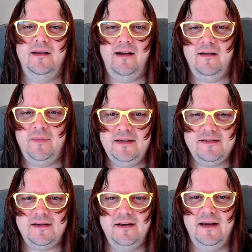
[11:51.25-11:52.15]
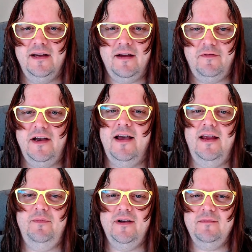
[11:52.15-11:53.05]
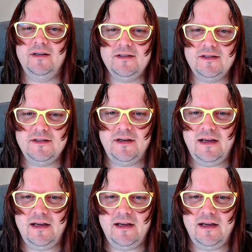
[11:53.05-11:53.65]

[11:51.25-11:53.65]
I've been studying every day pretty much.